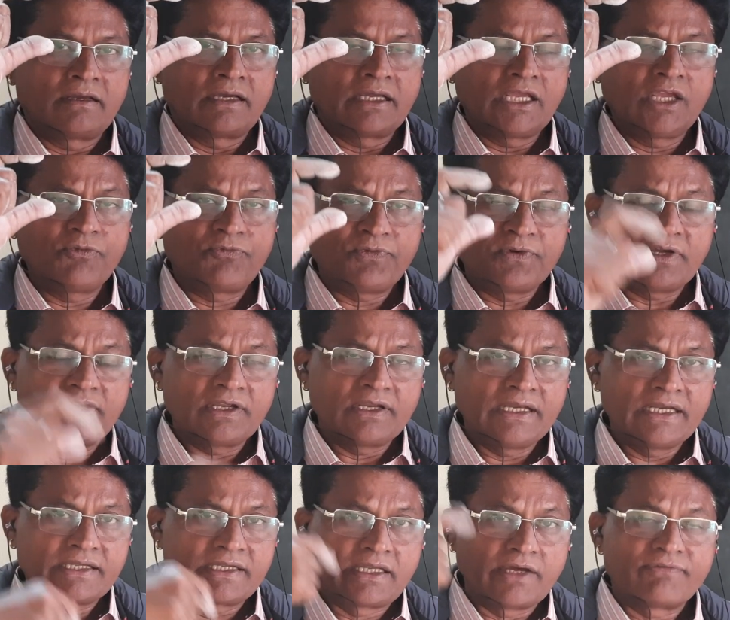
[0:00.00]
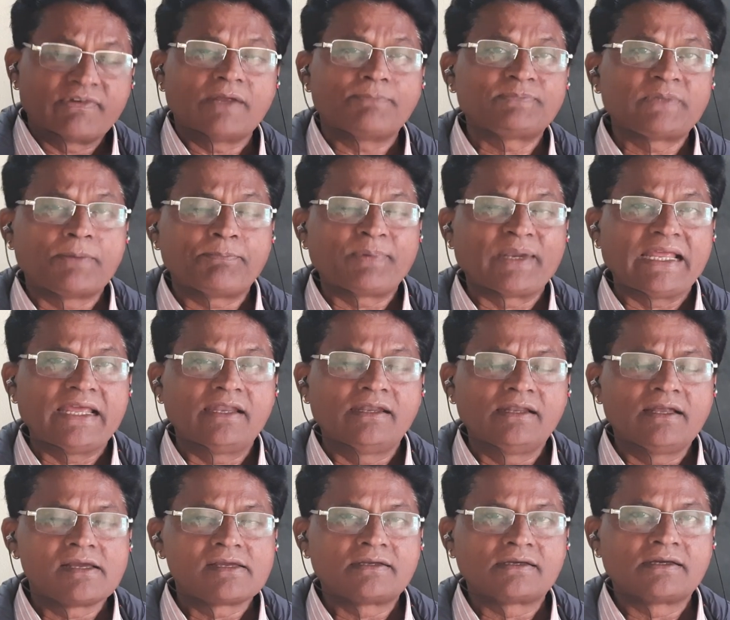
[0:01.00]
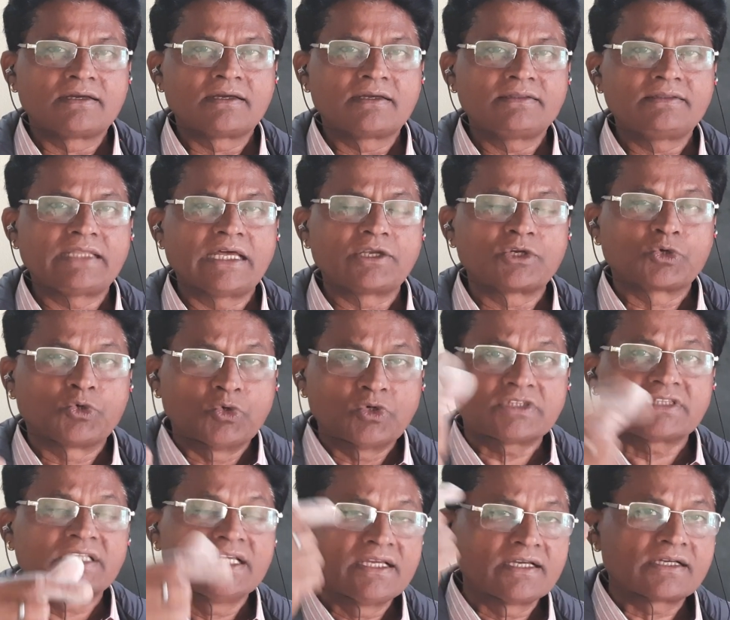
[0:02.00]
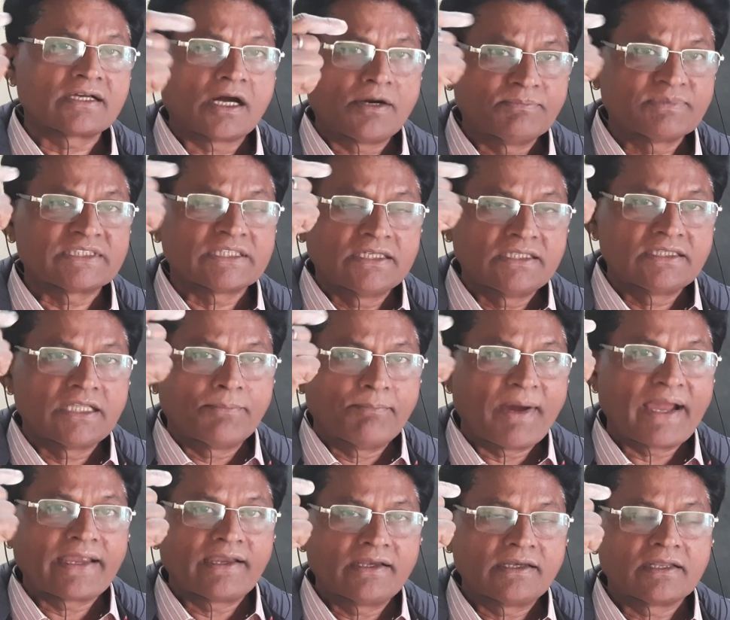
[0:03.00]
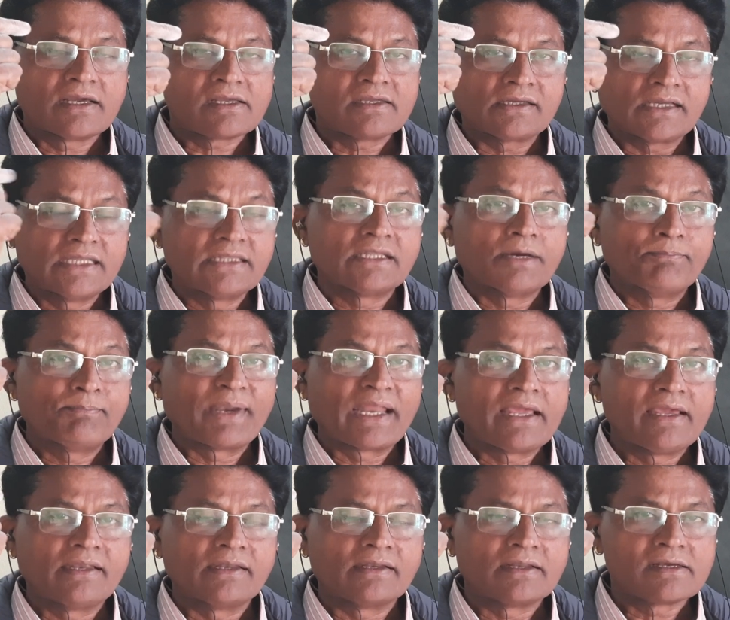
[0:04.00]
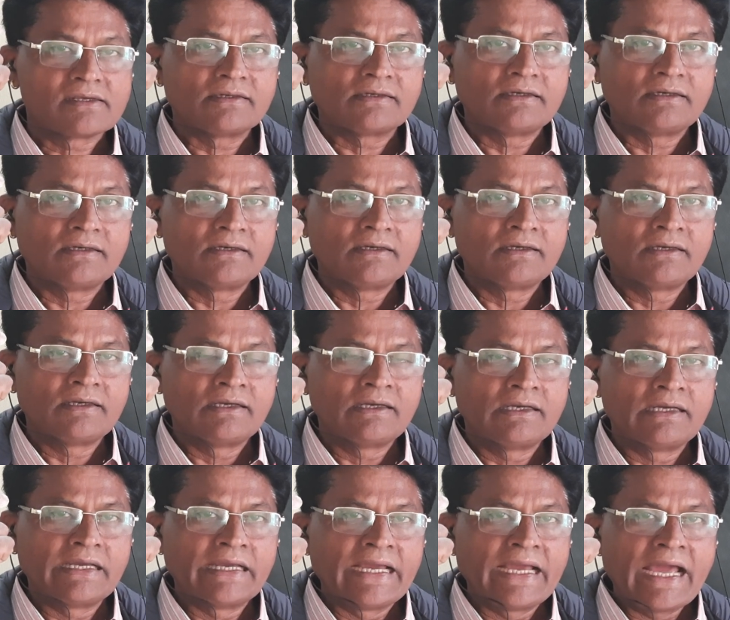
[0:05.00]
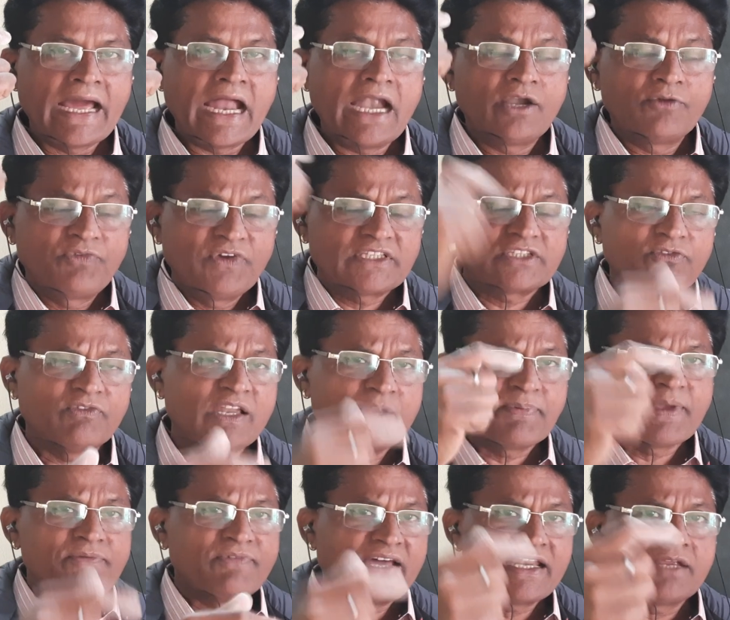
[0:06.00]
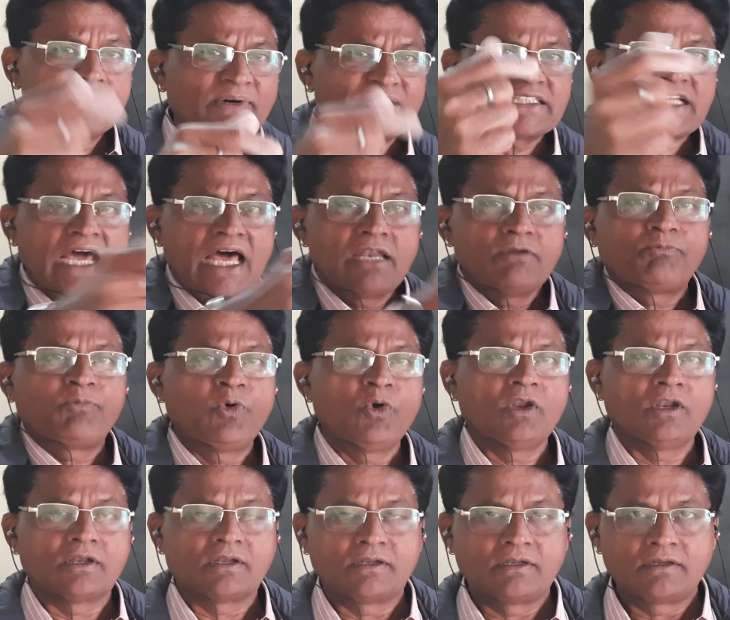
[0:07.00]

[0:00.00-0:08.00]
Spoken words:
if it develops the brain, then good thing comes in the mind, in the brain, and which will be very much helpful